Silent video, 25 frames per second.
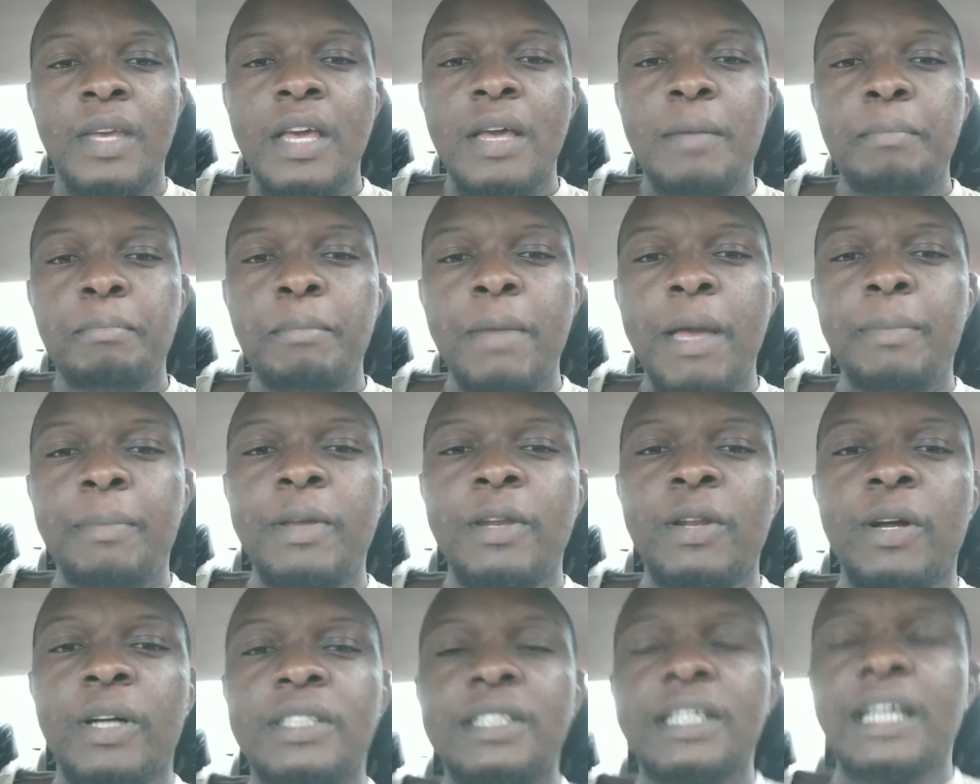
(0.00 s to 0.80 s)
Maybe
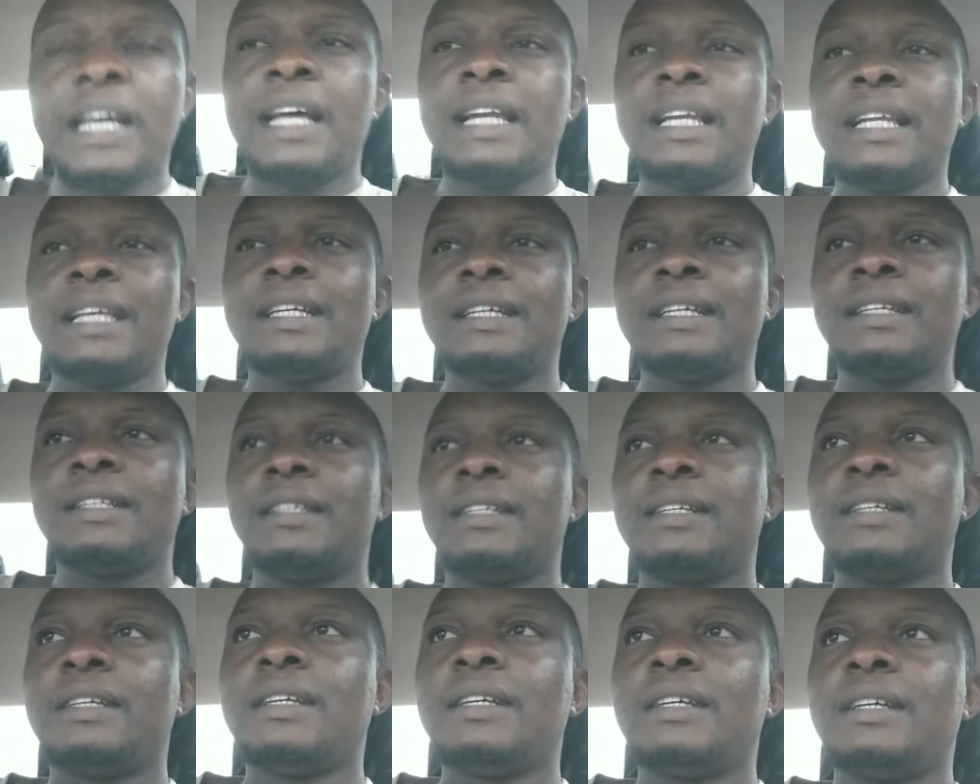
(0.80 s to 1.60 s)
not early.
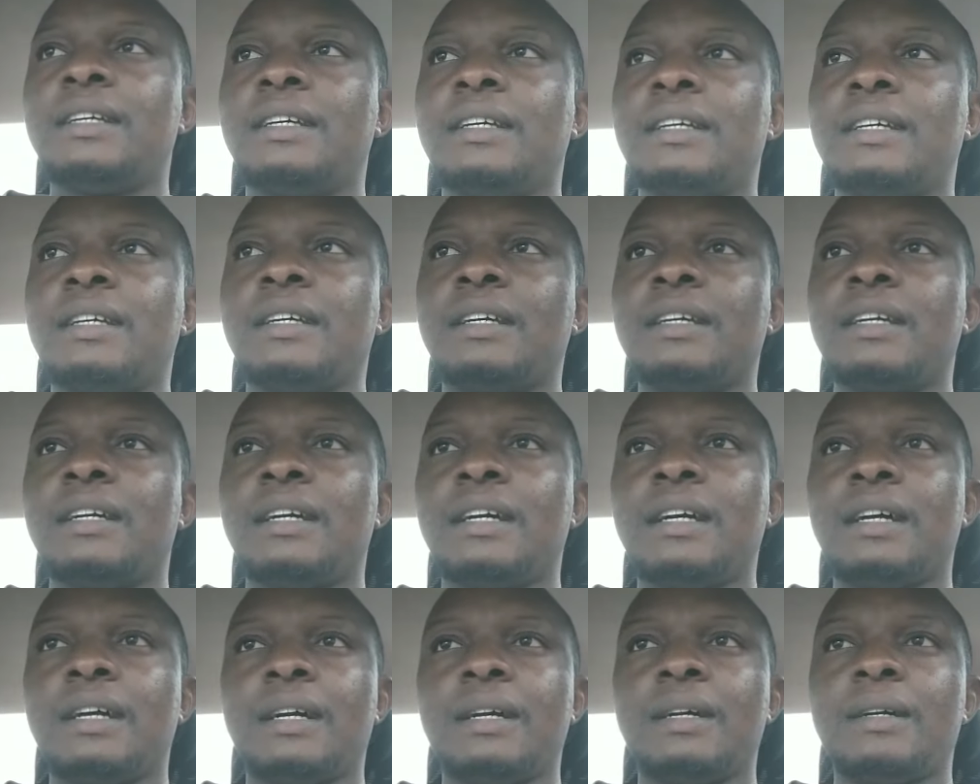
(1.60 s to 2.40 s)

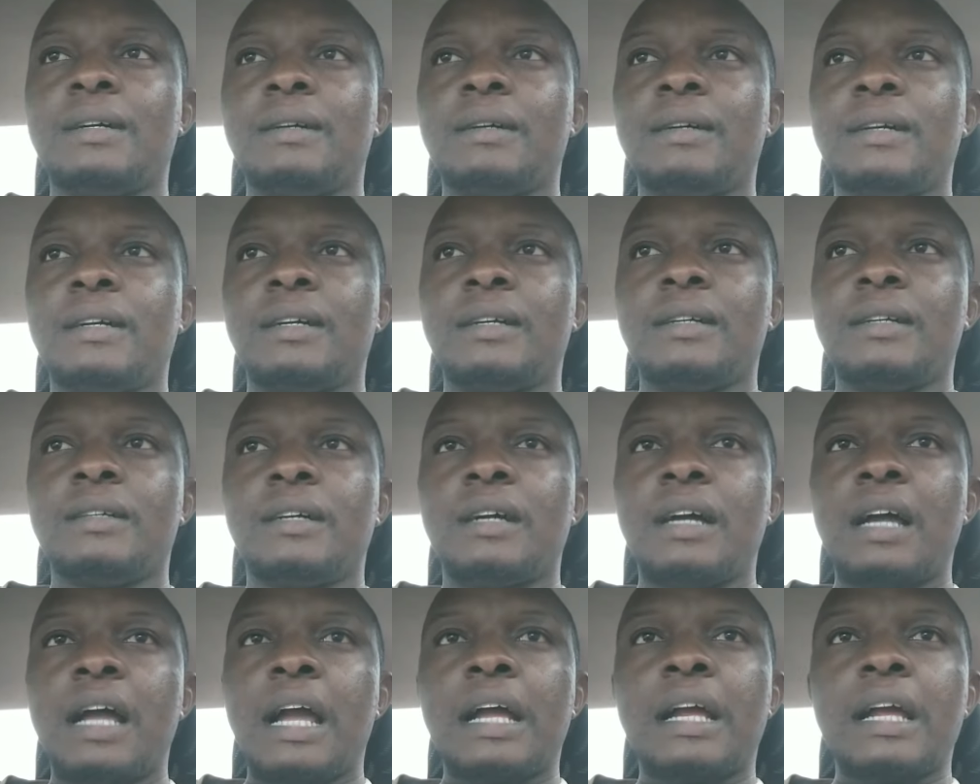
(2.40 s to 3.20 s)

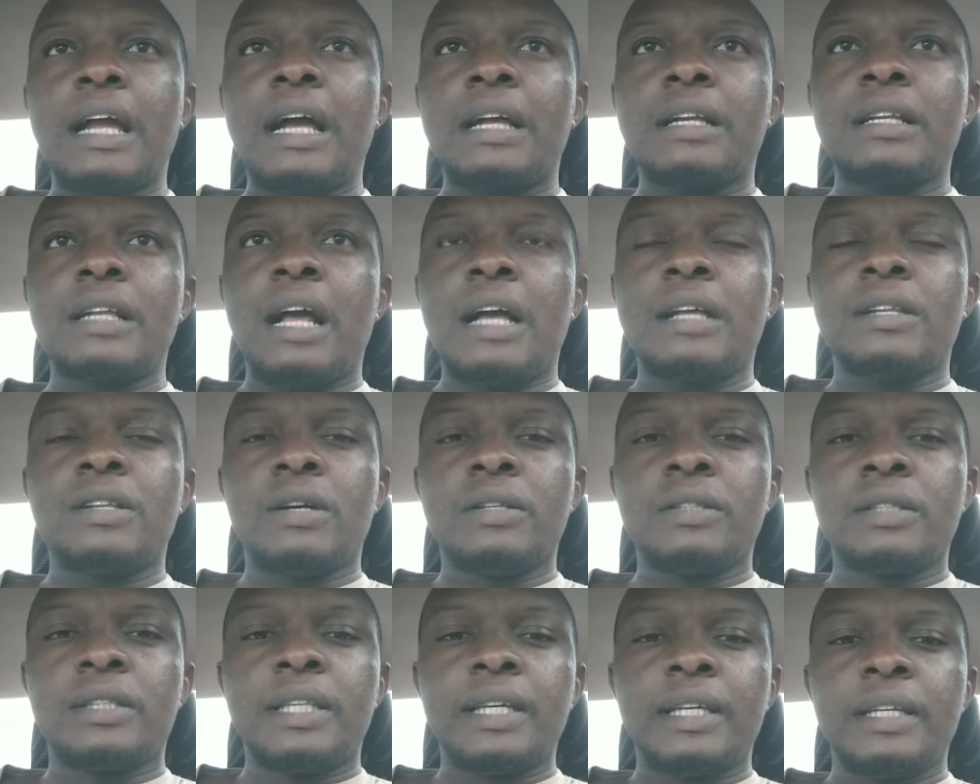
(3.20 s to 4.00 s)
I
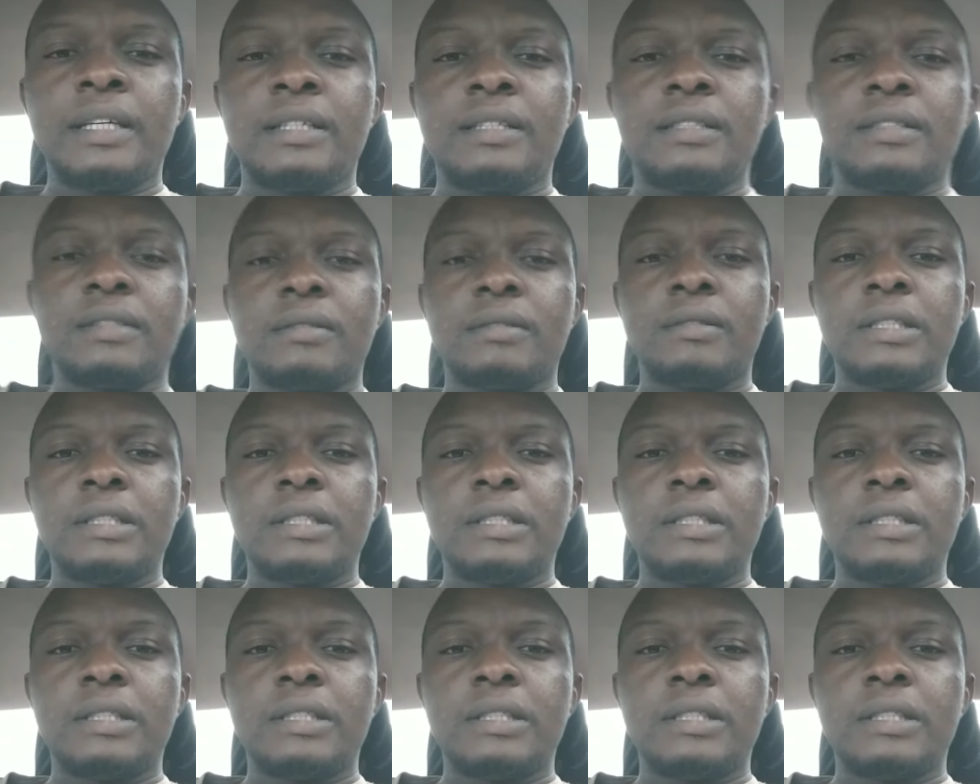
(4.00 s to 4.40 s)
don't think